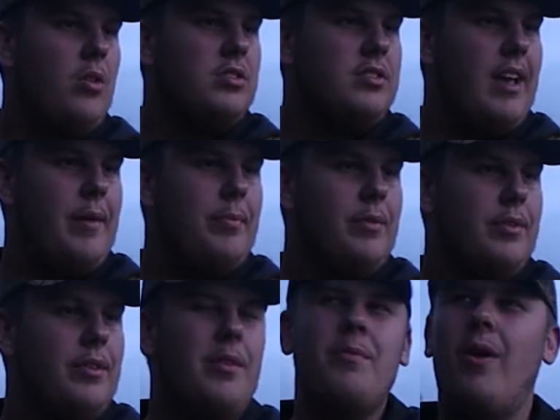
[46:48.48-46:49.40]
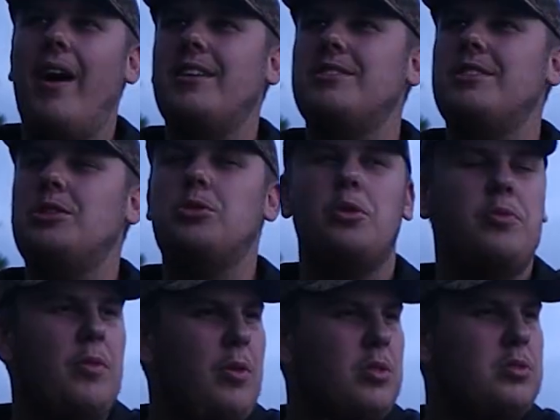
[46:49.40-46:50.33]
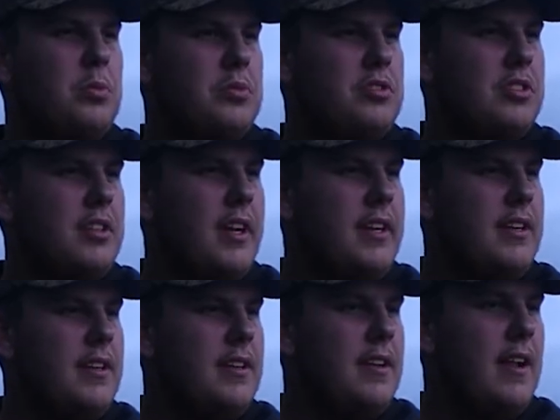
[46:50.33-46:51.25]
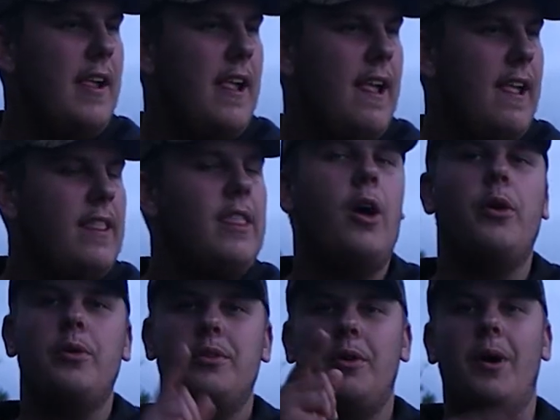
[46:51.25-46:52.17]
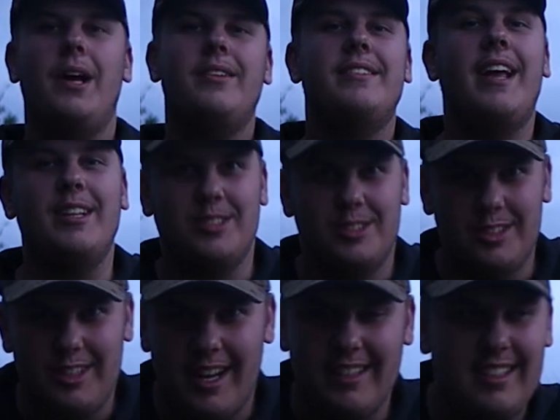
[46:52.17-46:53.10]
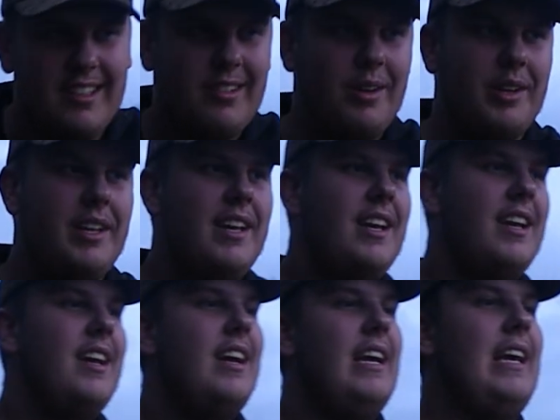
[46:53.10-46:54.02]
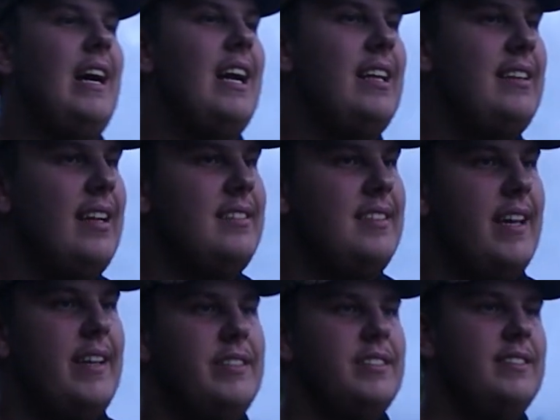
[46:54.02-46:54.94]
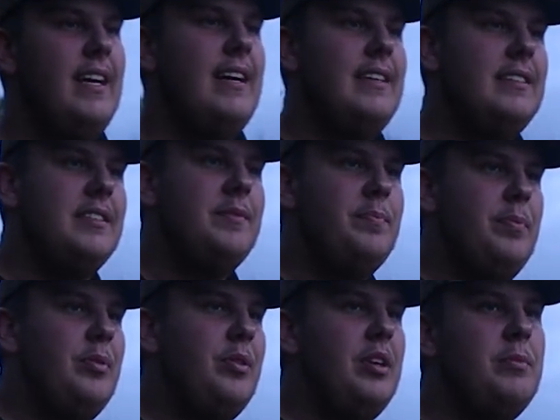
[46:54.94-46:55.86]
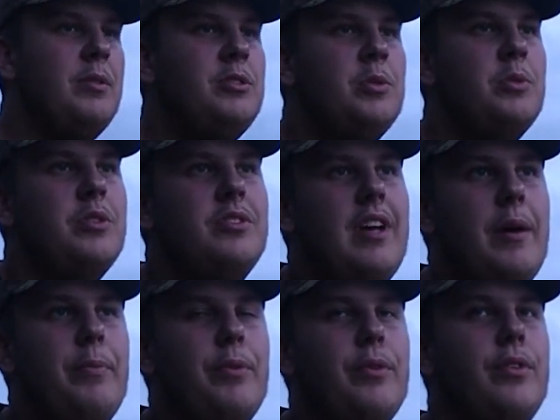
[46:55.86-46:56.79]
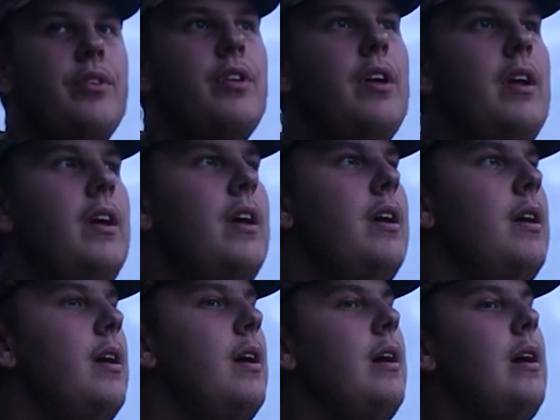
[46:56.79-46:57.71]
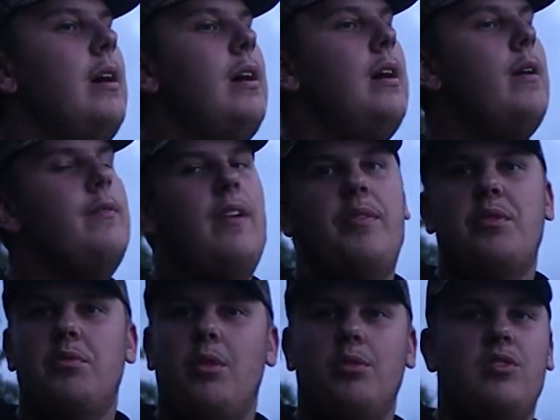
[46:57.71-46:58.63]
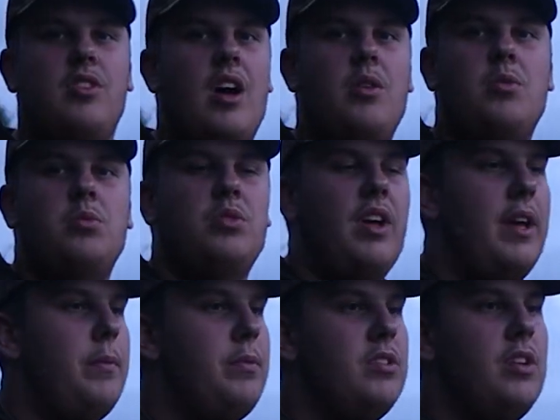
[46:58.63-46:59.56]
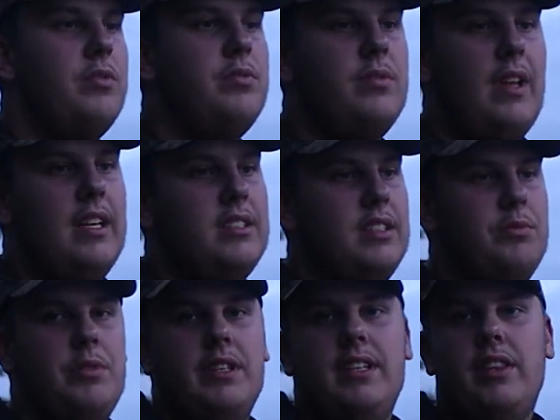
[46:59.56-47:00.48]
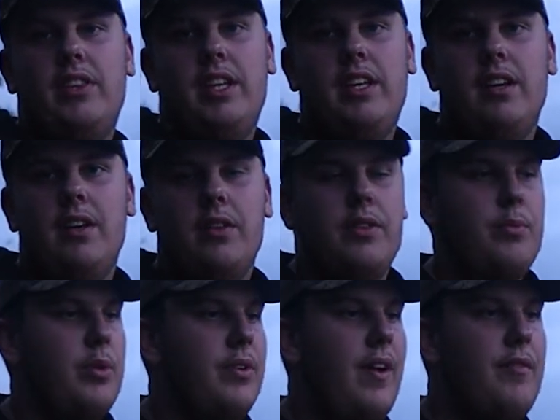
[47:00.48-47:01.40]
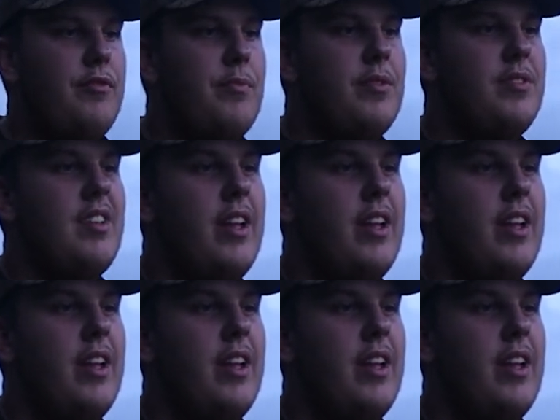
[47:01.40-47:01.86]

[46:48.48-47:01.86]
a lot's happened. I'm not actually sure if I've lost one today. No, I had a tench today, didn't I? Yeah, I had that tench, and that is pretty much all that's happened. I've left the rods out all day because I've actually redid the one out from the